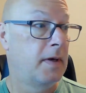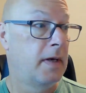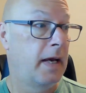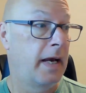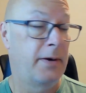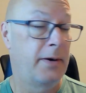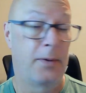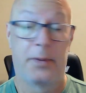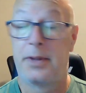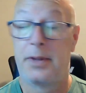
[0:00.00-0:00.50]

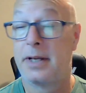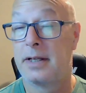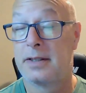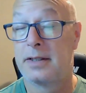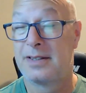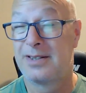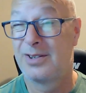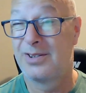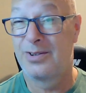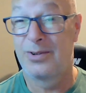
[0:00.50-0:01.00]
I don't think
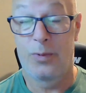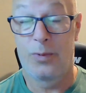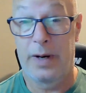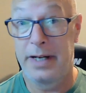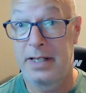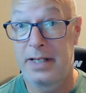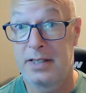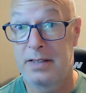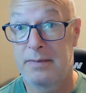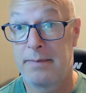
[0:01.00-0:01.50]
it's
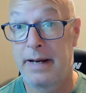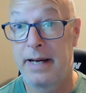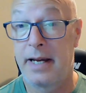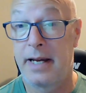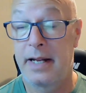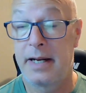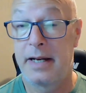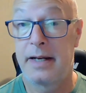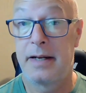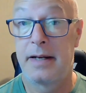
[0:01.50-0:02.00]
quite as
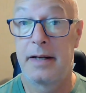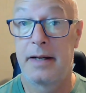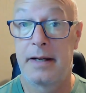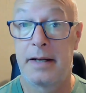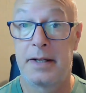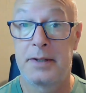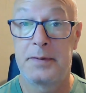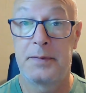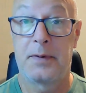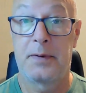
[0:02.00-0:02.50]
bad
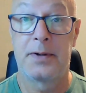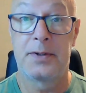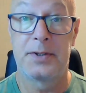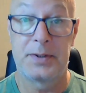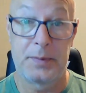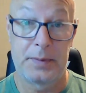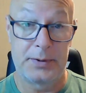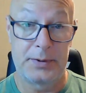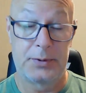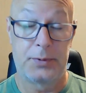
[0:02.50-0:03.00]
as far as
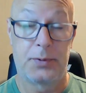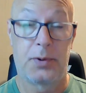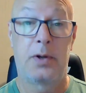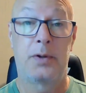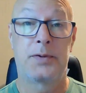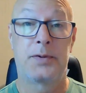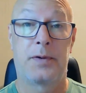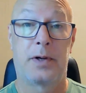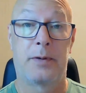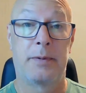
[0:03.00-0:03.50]
the
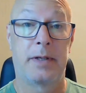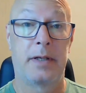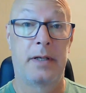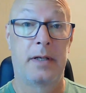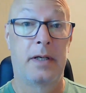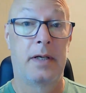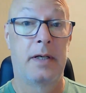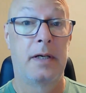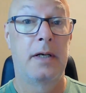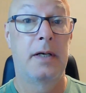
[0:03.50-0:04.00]
withdrawals from it.
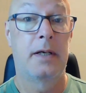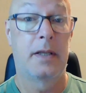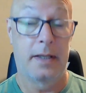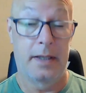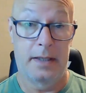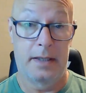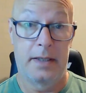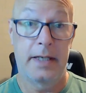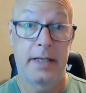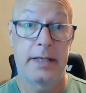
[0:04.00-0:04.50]

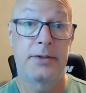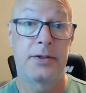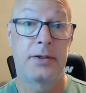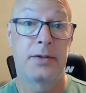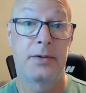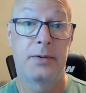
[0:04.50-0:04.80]
The addiction